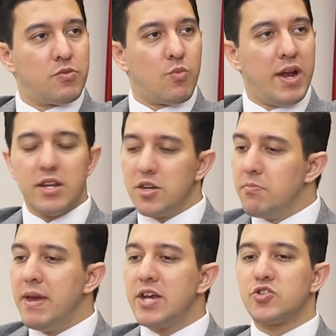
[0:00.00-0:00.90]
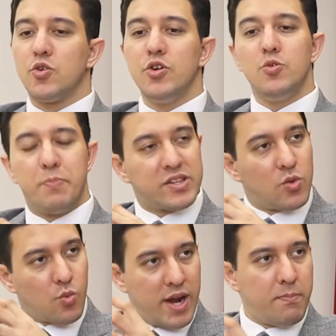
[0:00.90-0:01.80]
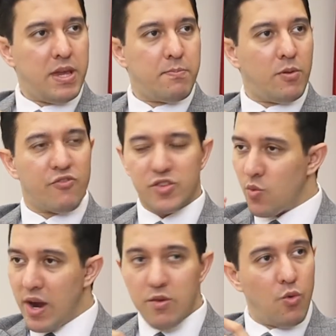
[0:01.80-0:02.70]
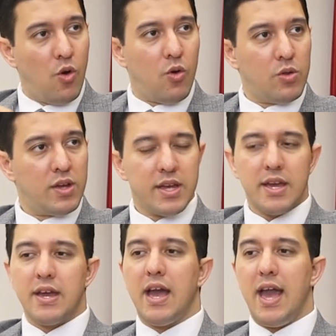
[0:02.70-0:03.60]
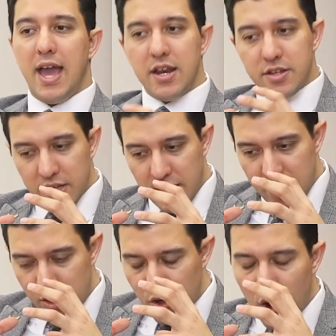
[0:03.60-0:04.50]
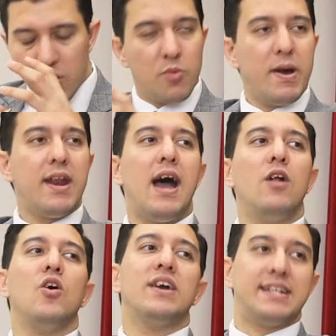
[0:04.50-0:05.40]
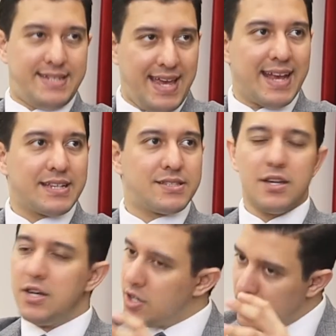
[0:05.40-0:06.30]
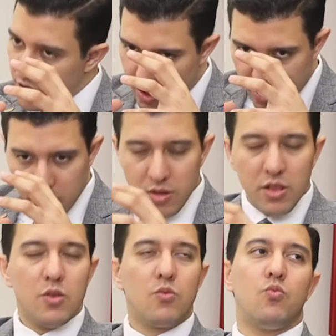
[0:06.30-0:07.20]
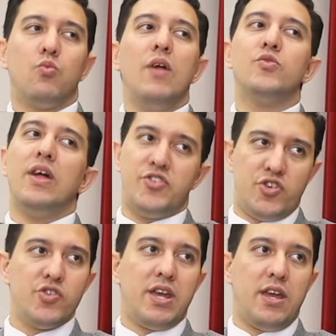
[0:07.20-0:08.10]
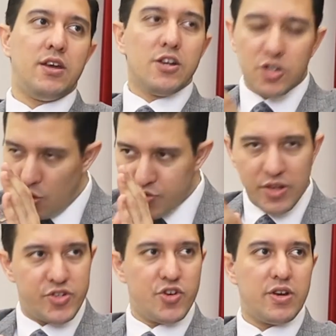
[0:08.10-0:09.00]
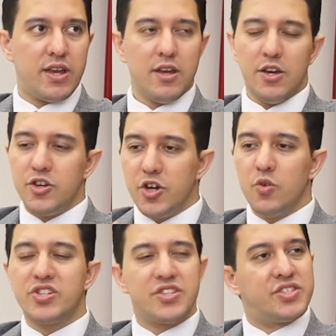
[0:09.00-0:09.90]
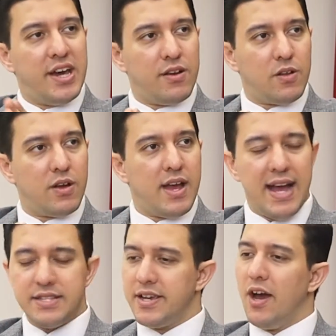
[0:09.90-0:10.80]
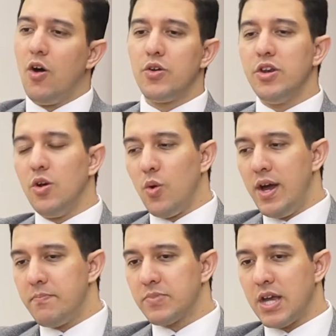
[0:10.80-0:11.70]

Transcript: Right? Make sure you pick the right people for the right role, and no matter how long it takes, run through that journey. Go through that journey. Don't just settle and say, oh, you know what?